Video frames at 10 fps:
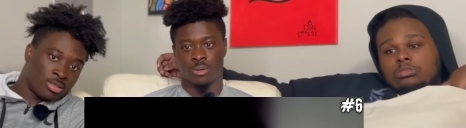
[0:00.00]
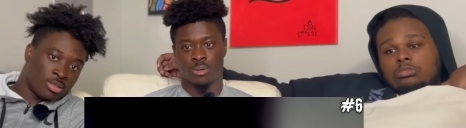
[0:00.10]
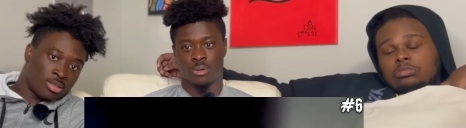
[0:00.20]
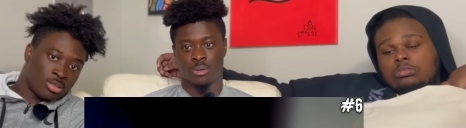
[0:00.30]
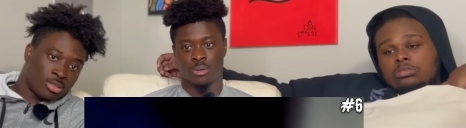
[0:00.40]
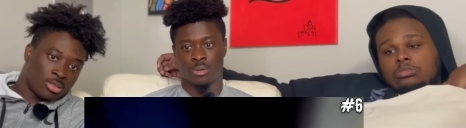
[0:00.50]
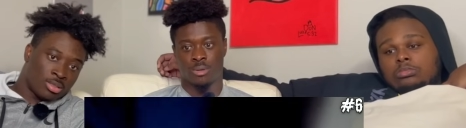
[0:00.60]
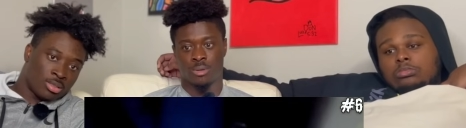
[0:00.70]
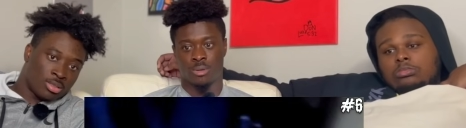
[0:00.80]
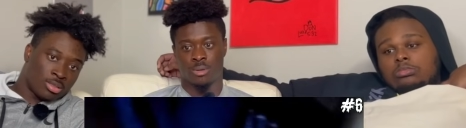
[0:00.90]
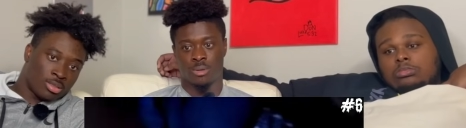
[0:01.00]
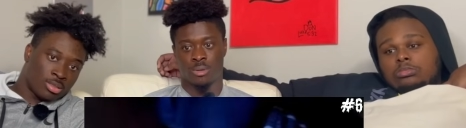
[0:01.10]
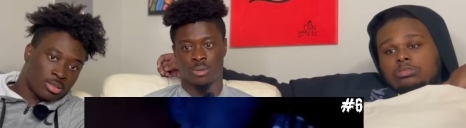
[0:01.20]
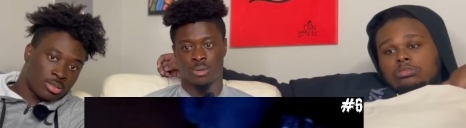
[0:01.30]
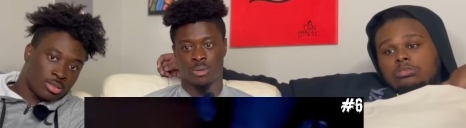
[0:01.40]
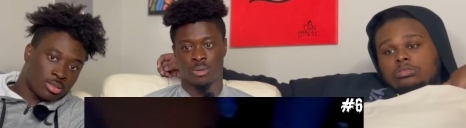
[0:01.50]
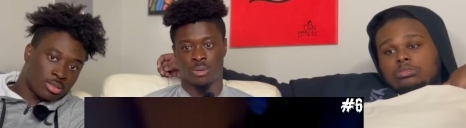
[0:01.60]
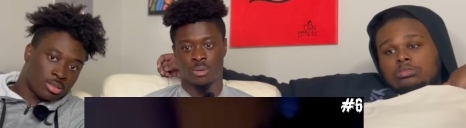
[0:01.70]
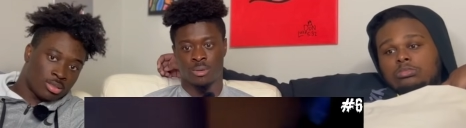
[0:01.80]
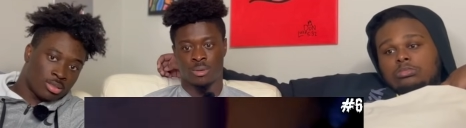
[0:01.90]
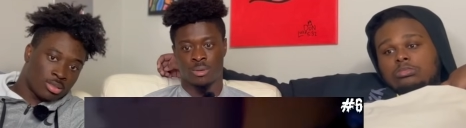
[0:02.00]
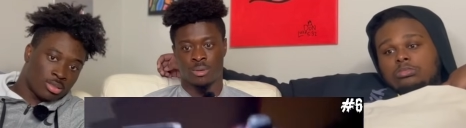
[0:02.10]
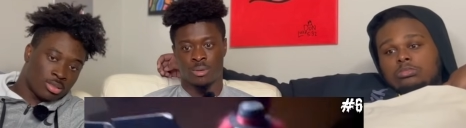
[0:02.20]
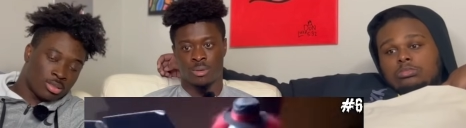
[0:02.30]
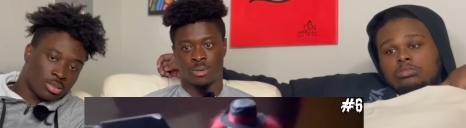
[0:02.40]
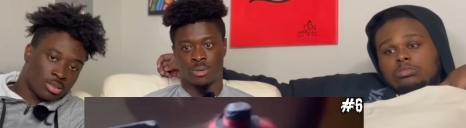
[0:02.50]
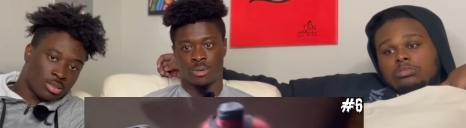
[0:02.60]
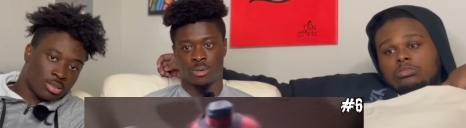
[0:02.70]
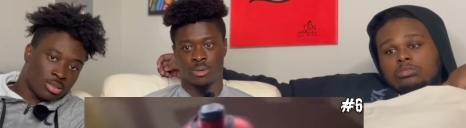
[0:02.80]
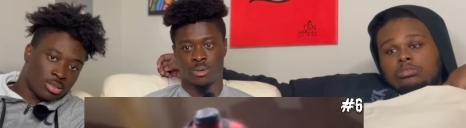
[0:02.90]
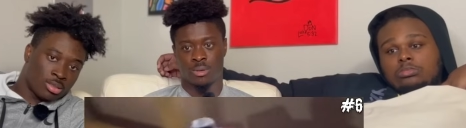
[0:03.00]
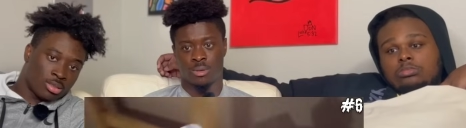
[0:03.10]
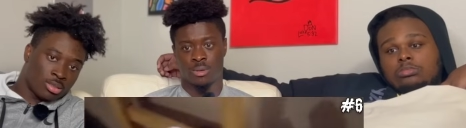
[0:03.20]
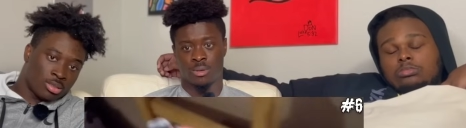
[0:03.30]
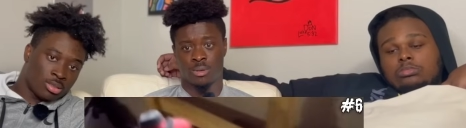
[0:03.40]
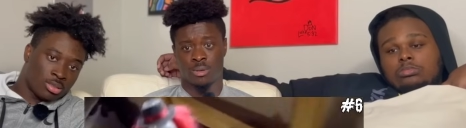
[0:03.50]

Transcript: Nothing is said.